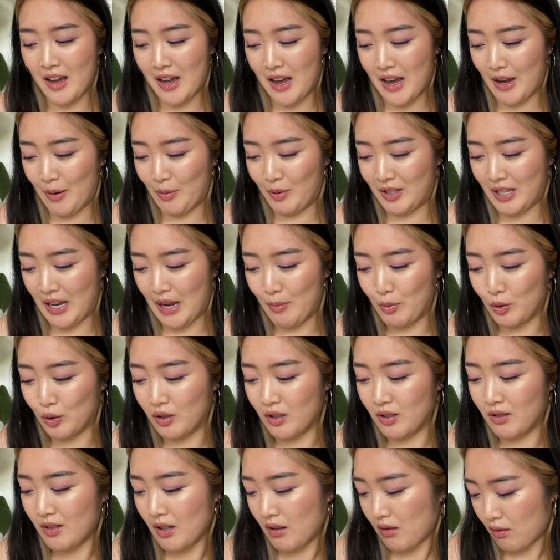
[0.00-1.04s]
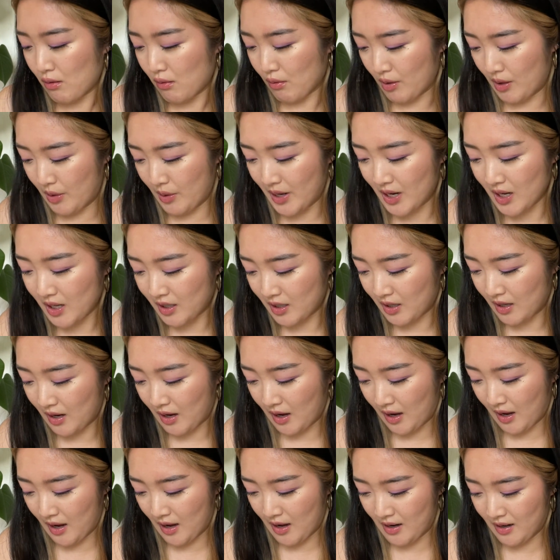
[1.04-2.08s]
I was able to sit through it,
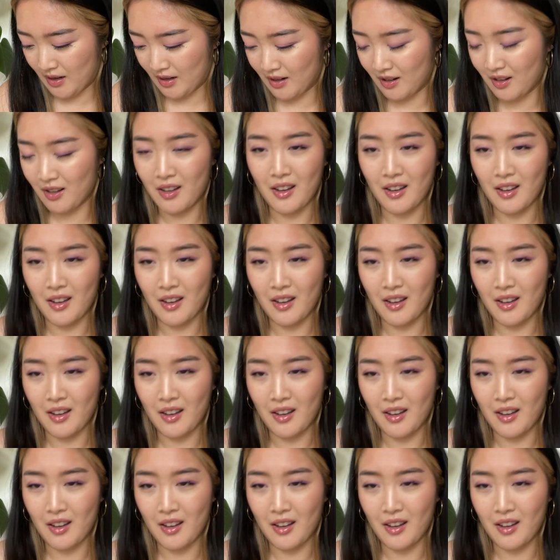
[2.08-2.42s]
and